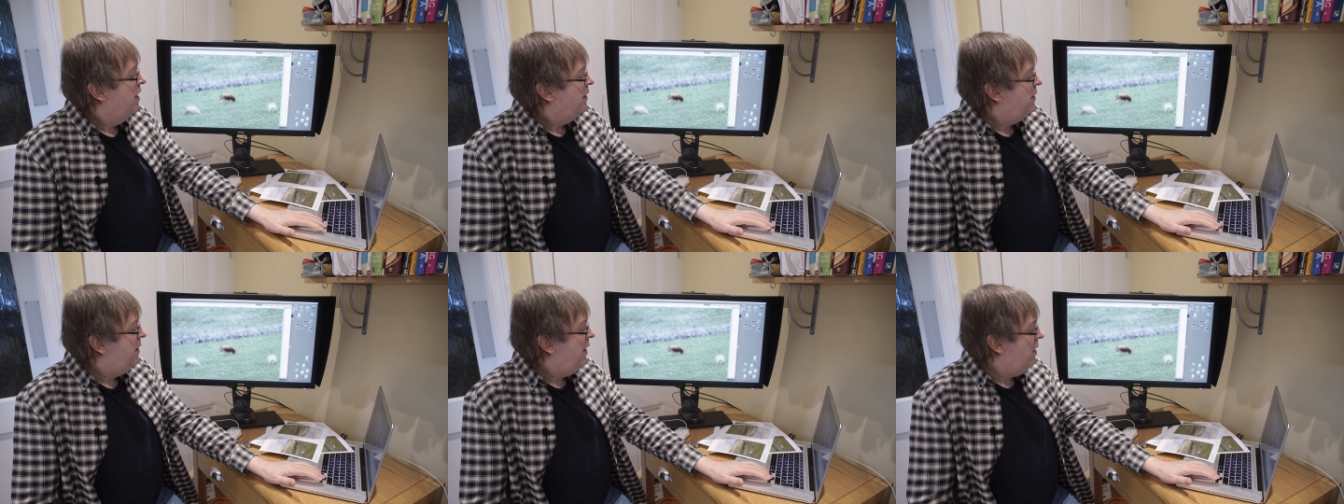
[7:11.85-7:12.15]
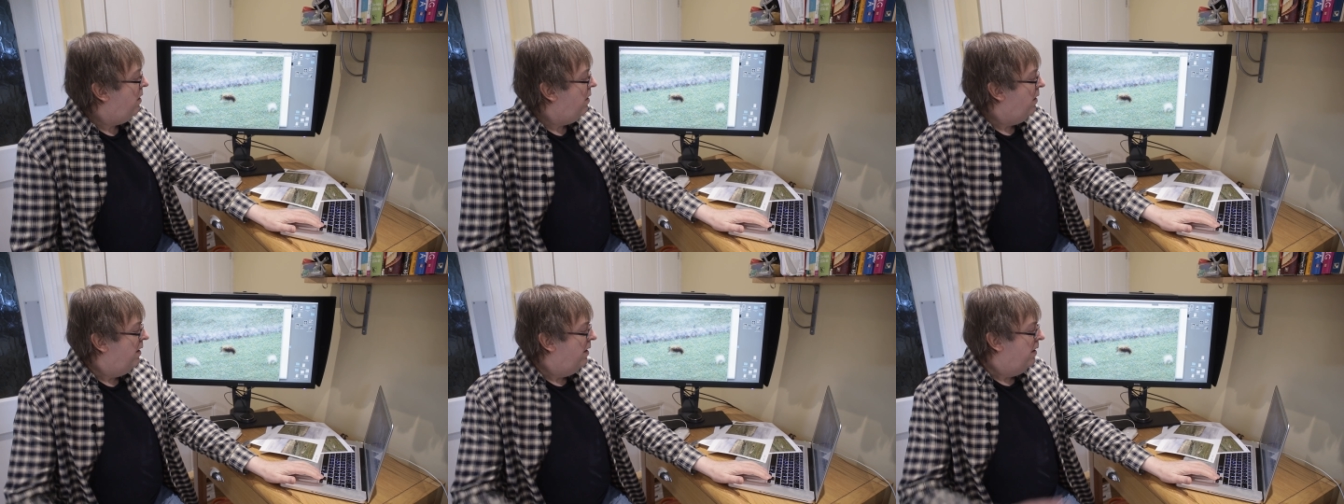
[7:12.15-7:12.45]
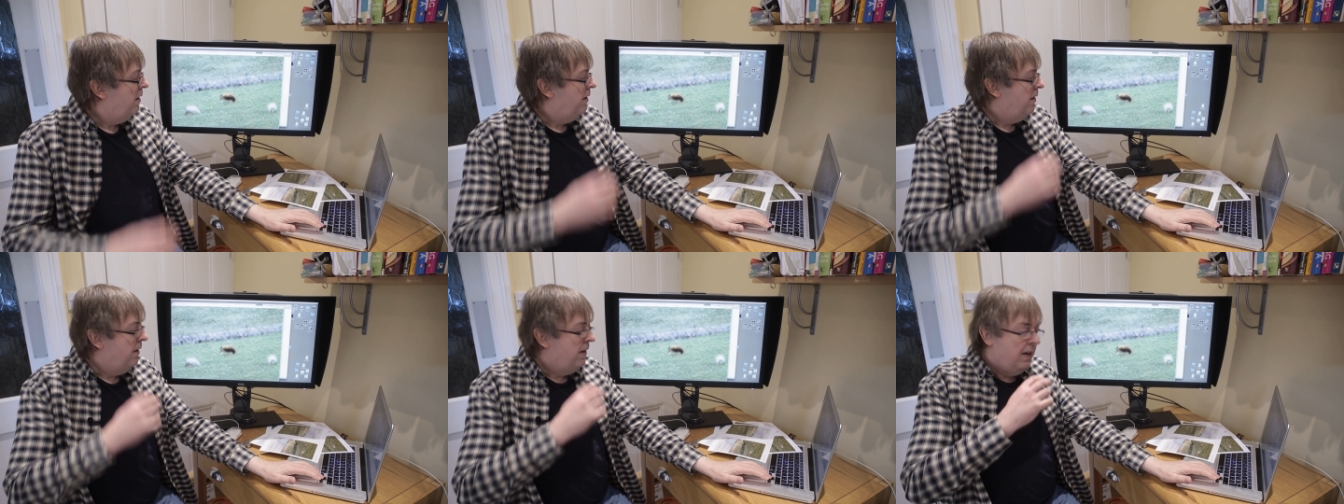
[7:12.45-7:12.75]
Now,
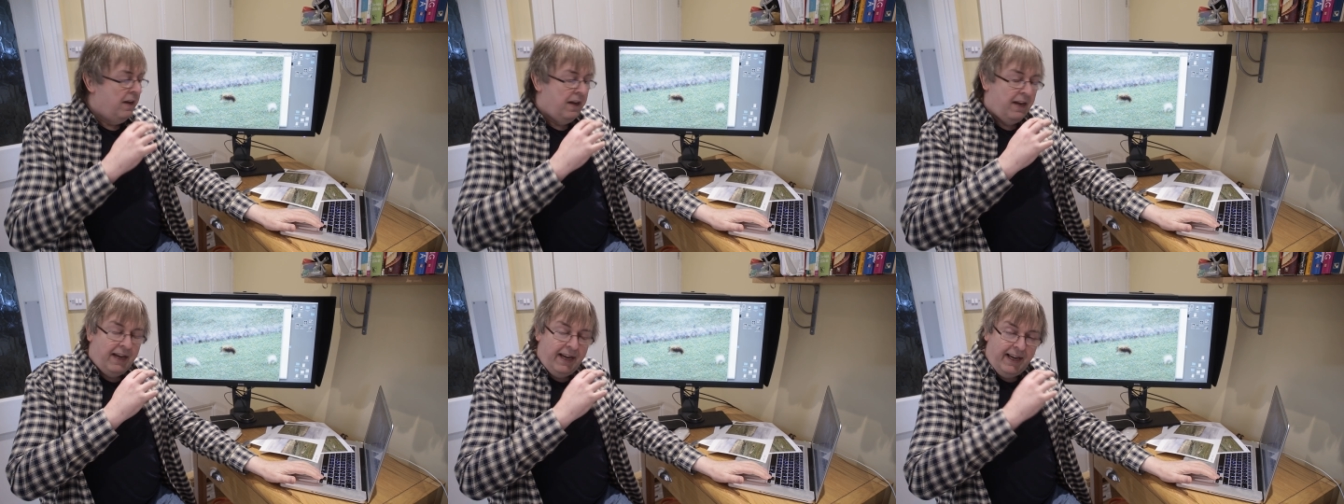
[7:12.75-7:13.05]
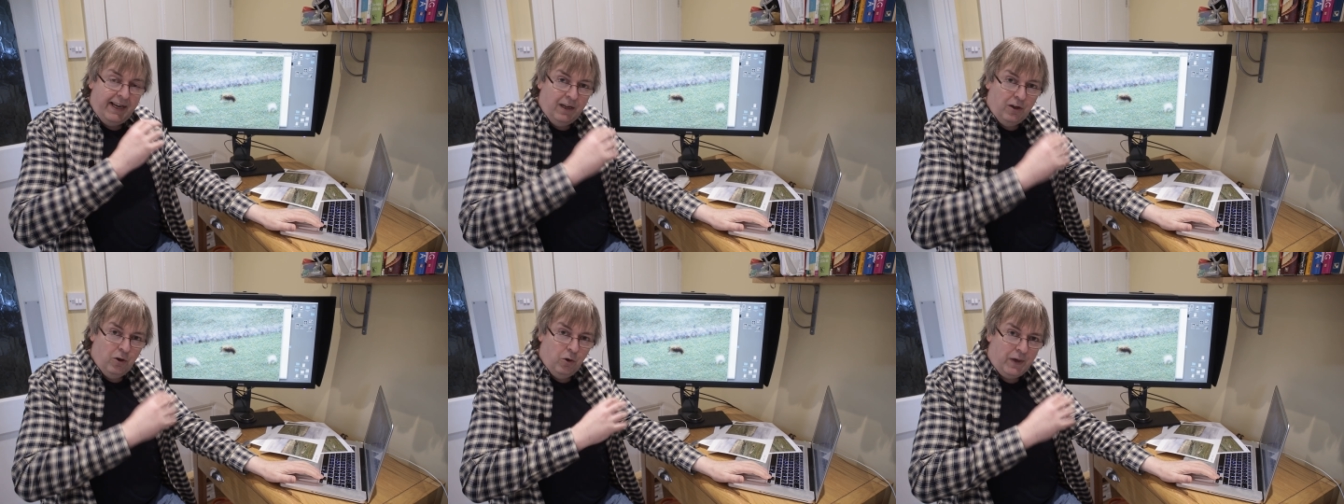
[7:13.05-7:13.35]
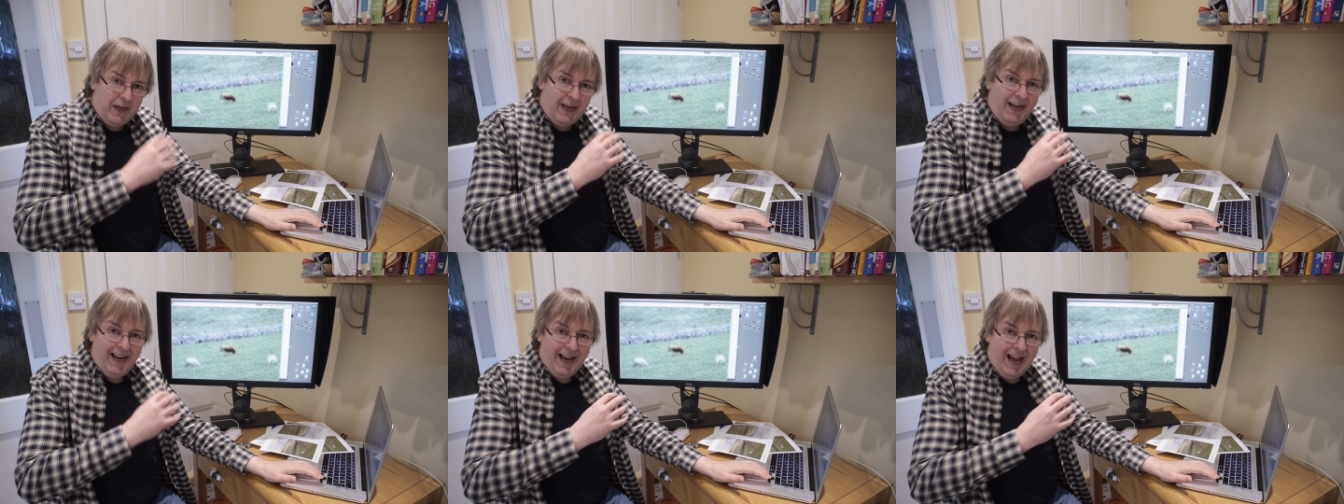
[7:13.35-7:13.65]
in
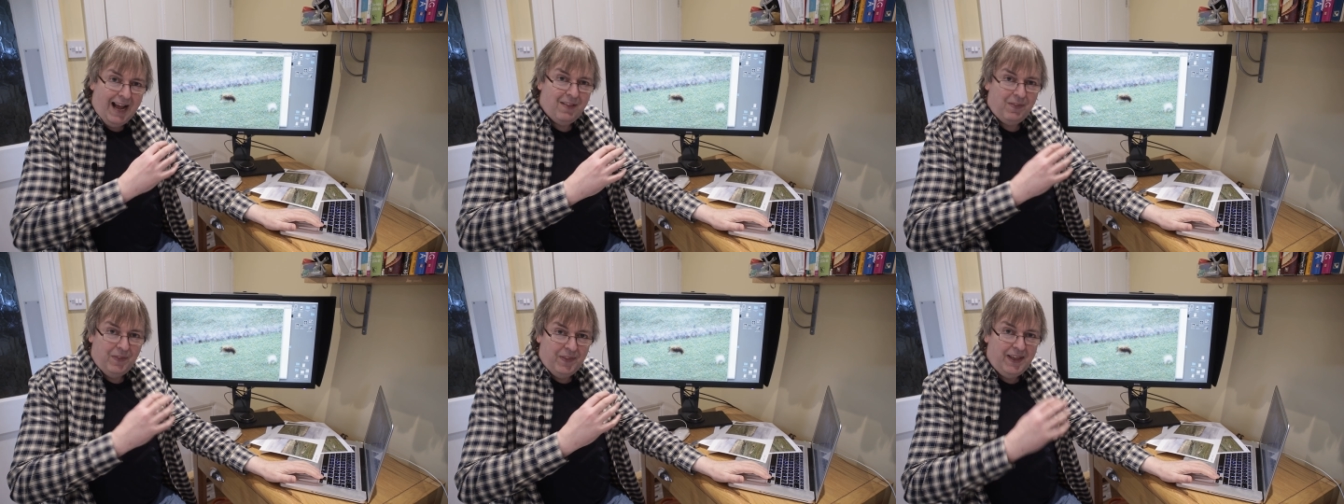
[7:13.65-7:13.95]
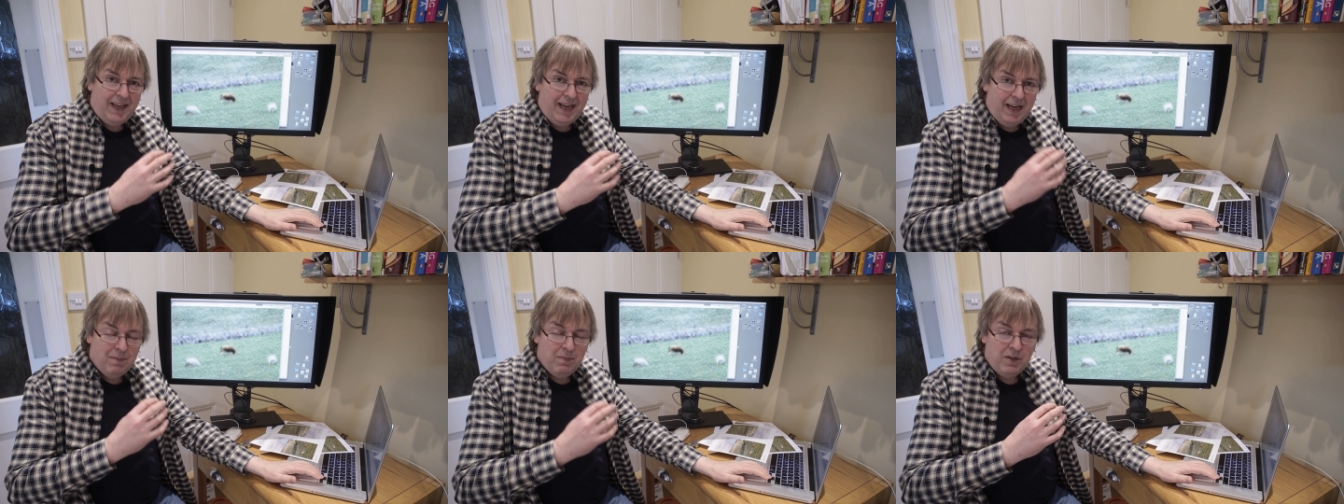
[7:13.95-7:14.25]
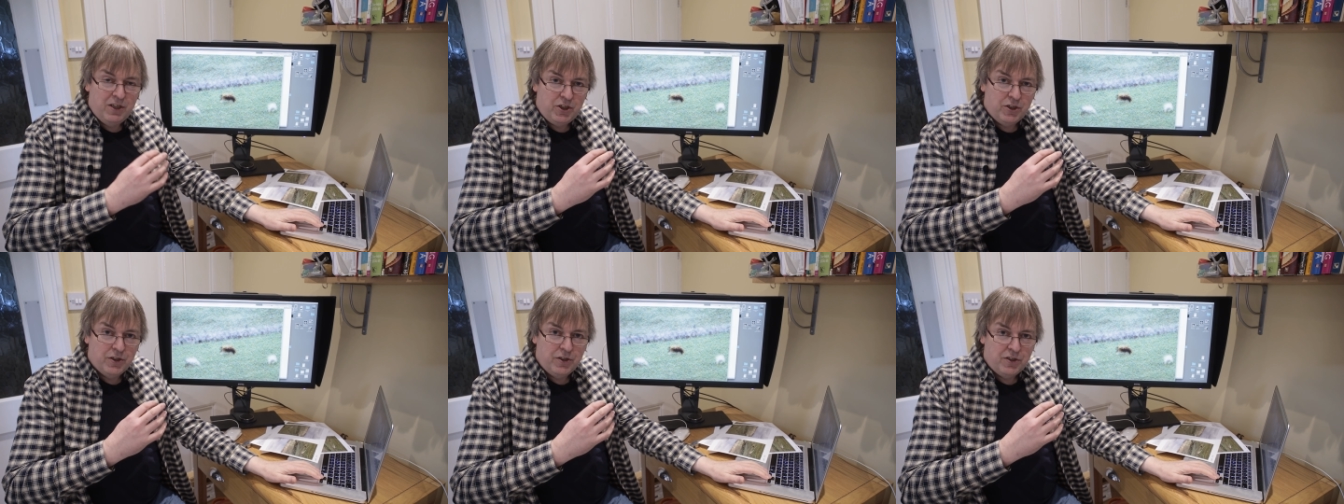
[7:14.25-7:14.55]
looking at the
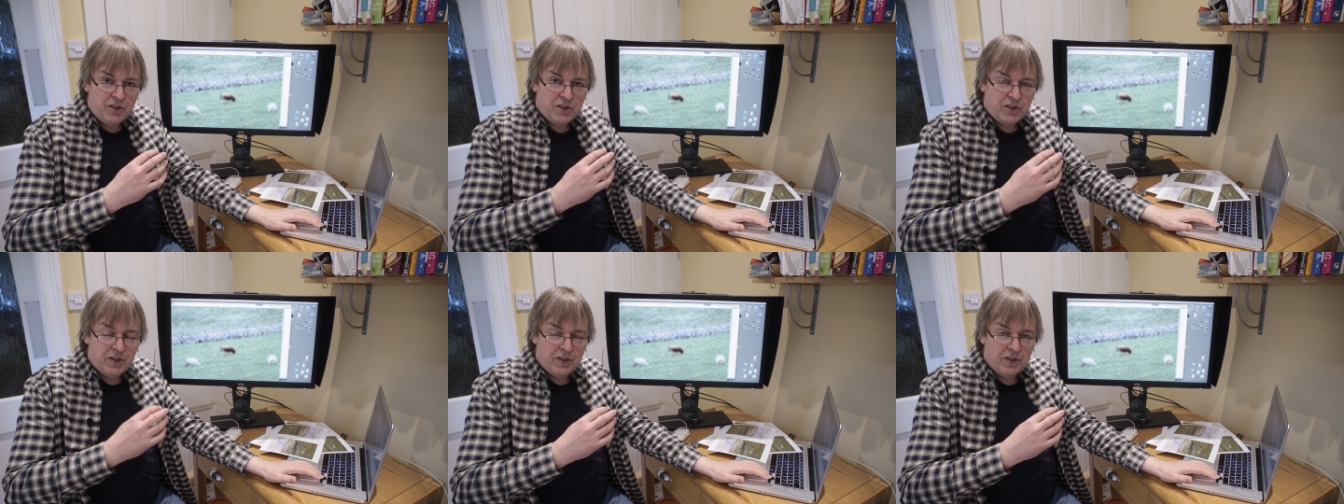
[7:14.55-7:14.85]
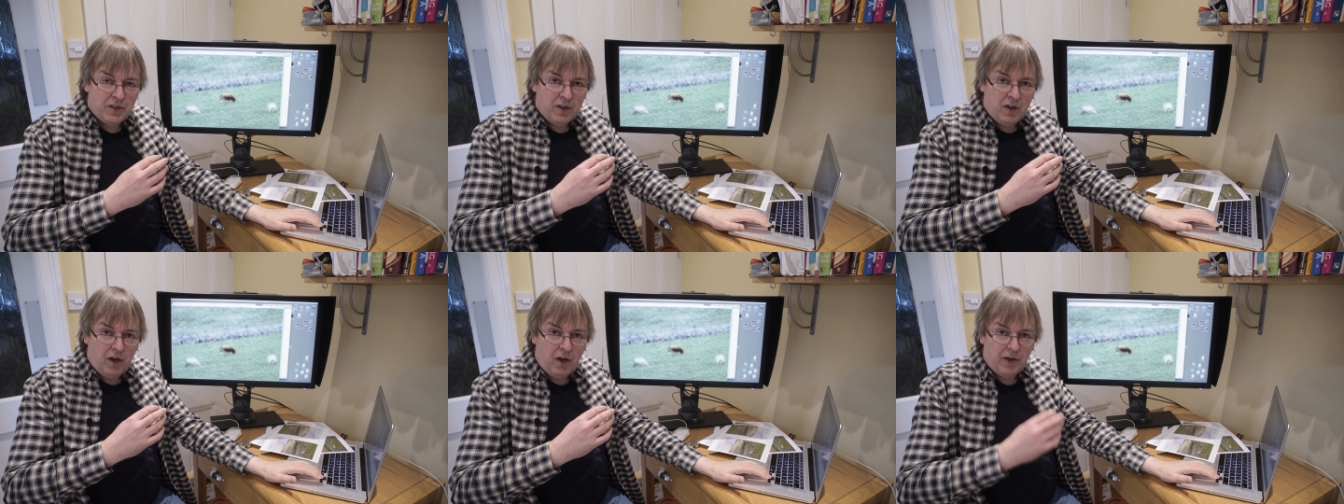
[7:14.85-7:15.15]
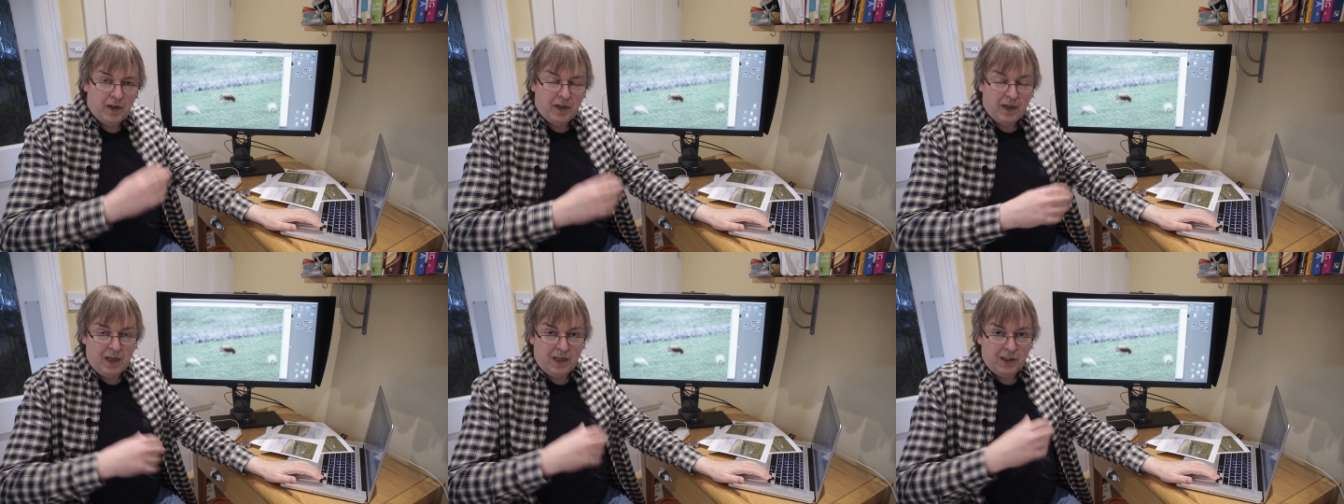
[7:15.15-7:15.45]
images
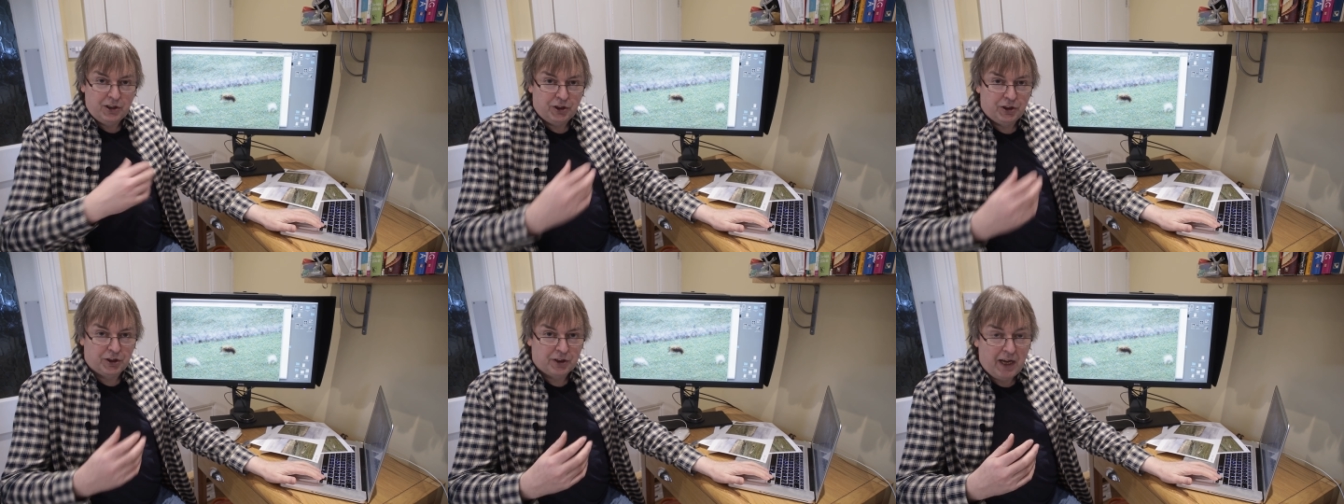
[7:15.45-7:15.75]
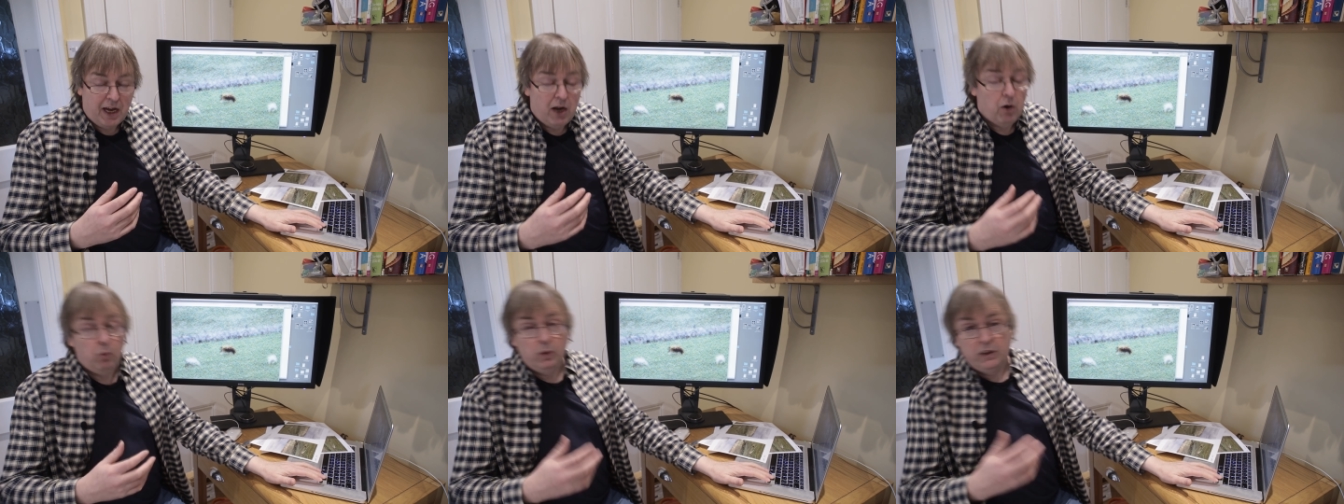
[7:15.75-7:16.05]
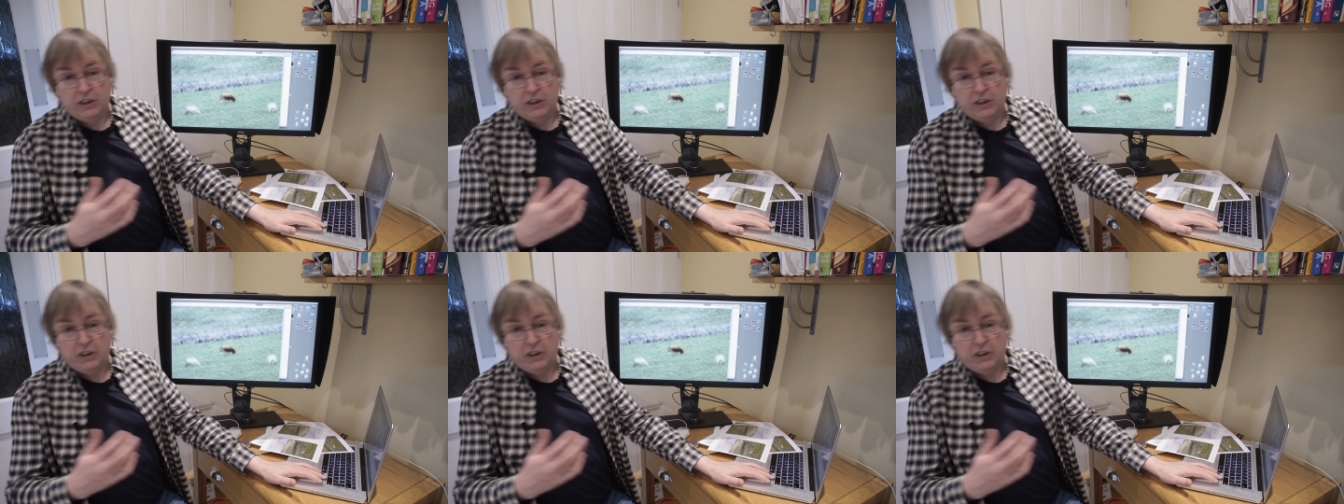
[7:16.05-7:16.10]
on a larger scale,